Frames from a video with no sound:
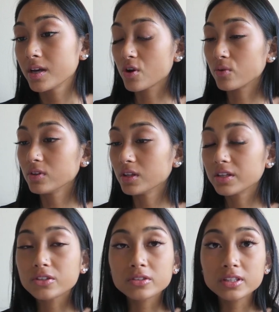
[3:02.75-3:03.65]
So
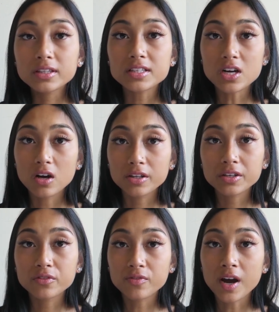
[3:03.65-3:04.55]
literally that's all I
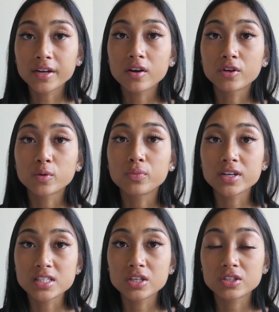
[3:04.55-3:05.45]
could find on her
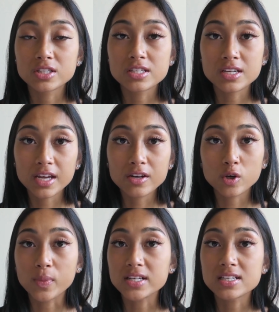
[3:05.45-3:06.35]
present state,
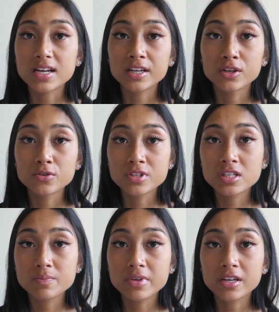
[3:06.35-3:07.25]
her present
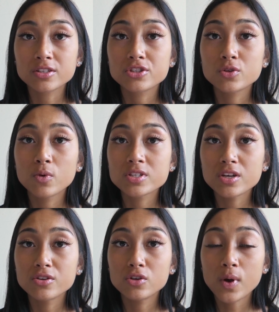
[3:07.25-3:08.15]
diagnoses, because she was
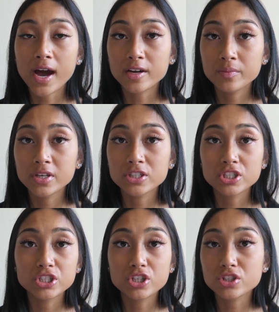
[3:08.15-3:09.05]
a new admit.
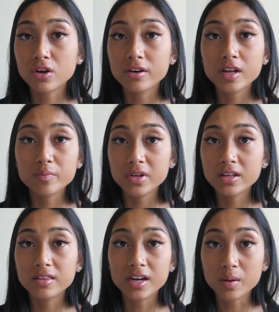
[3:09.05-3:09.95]
She just gotten
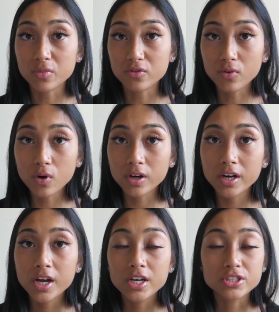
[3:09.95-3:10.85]
admitted the night
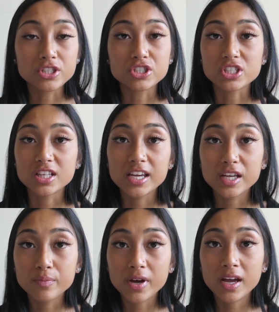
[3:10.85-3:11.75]
before. She's just
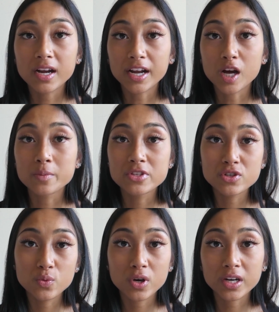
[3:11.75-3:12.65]
laying in bed. I come
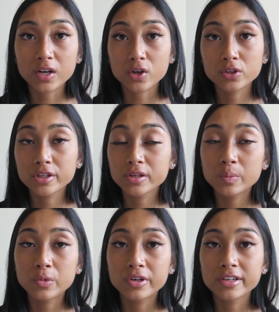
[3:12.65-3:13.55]
into work early in
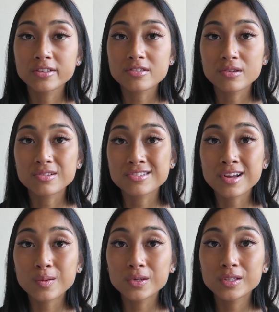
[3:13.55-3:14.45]
the morning, so so there's
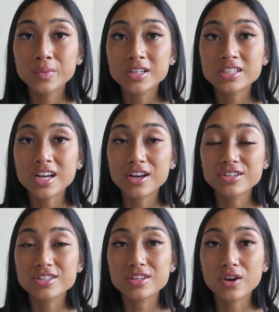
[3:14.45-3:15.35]
not really much
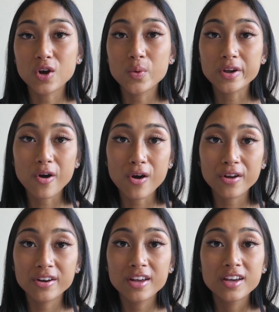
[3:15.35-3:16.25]
else going
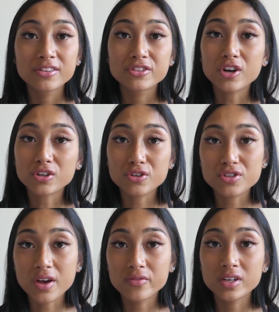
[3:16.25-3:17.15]
on. The
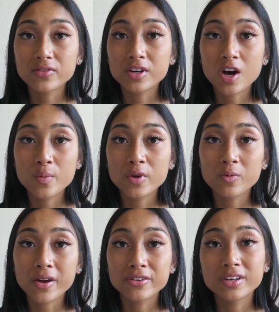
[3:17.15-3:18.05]
doctors haven't even come
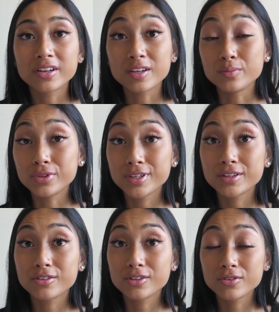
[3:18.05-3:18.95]
and rounded and
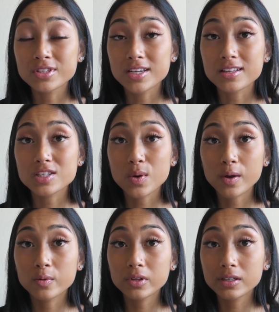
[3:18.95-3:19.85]
completed their notes yet, so
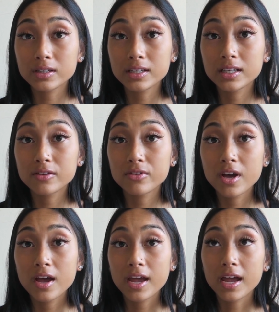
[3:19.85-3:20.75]
I really couldn't give
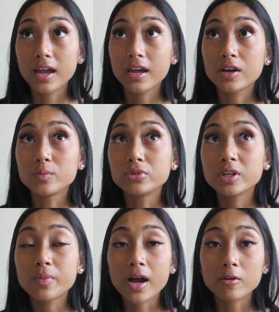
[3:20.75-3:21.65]
a
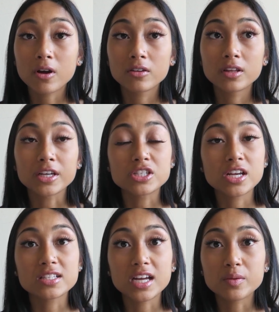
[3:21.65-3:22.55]
complete background like
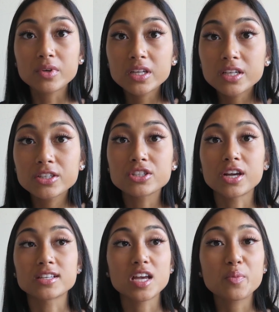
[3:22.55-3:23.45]
she has diabetes,
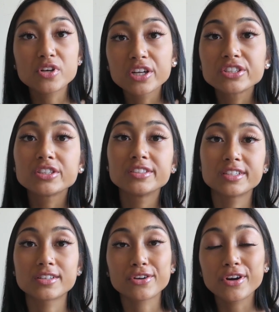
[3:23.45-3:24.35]
she has hypertension,
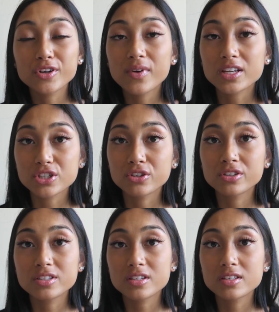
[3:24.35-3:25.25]
she has
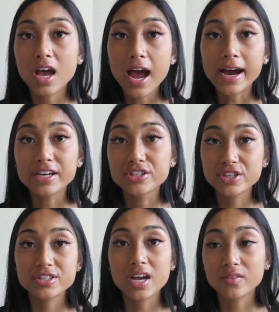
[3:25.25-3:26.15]
cardiovascular disease. I
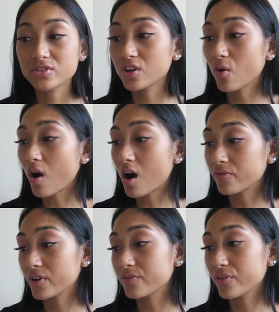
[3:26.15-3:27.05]
just have to go
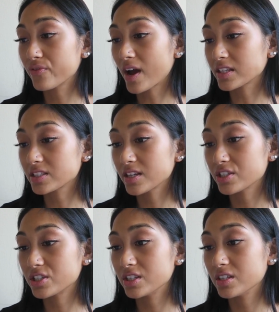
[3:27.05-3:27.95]
off of the fact
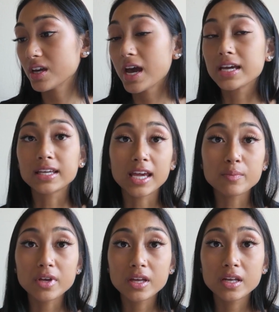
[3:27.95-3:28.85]
that she
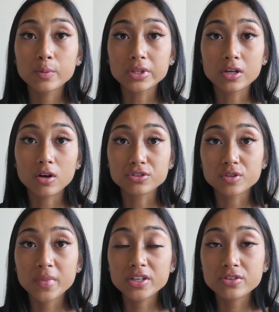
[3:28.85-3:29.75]
came in with an
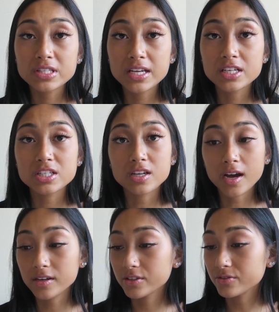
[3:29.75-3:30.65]
altered mental state and she
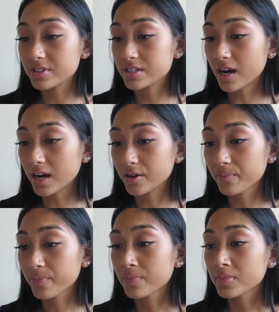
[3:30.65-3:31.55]
had a UTI.